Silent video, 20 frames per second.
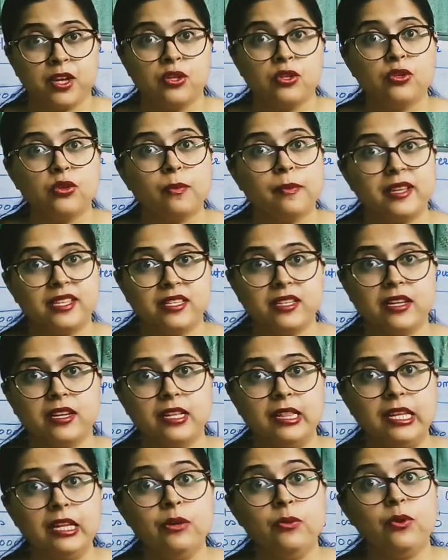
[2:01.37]
So
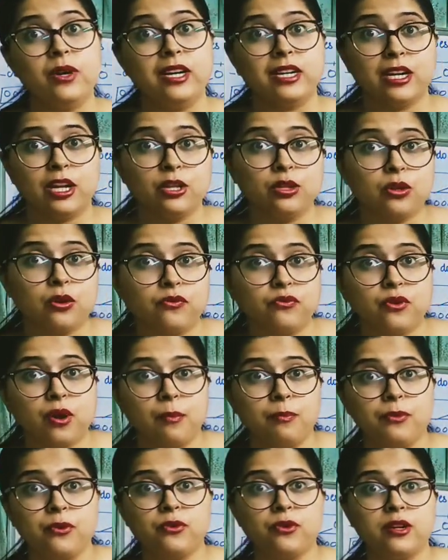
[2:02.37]
basically, word length of
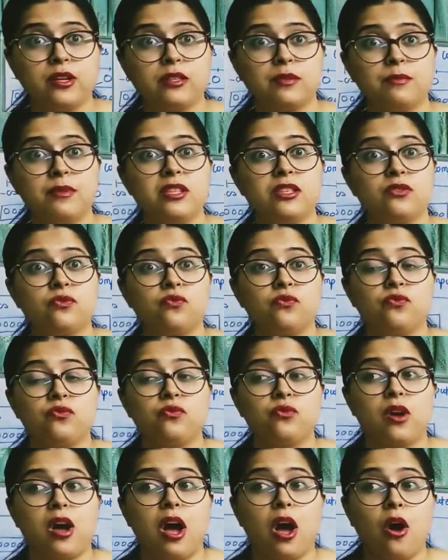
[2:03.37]
computer is means
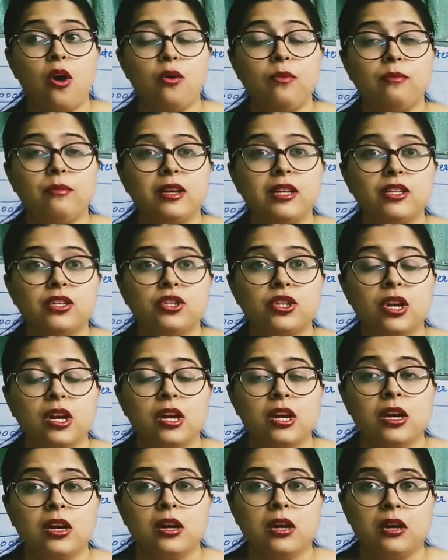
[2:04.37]
how much
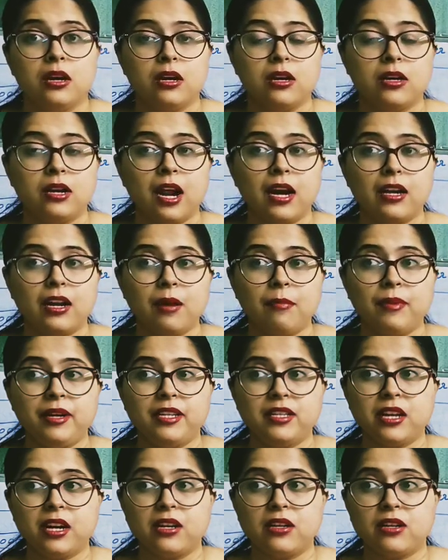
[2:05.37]
data
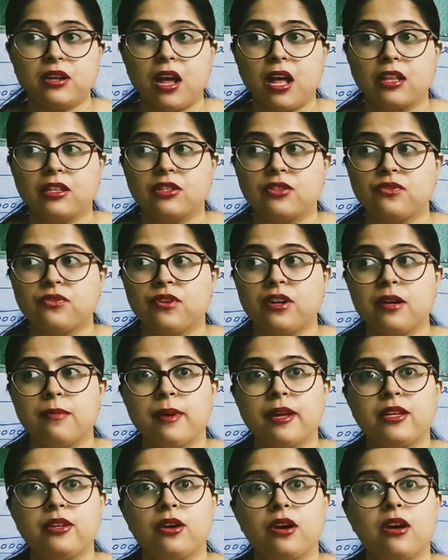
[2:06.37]
bits are transferred by
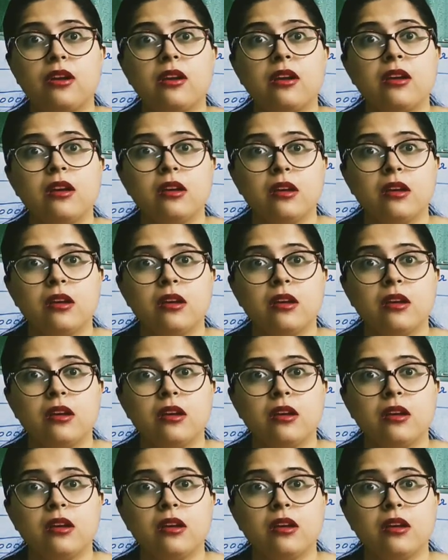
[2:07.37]
your